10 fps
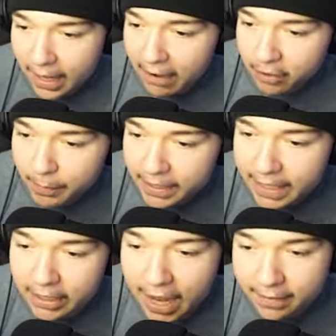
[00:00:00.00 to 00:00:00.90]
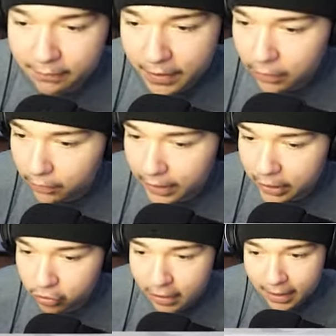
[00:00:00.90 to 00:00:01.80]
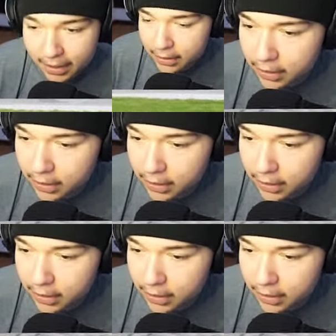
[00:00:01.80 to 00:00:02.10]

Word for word: everybody that has a vehicle in a truck,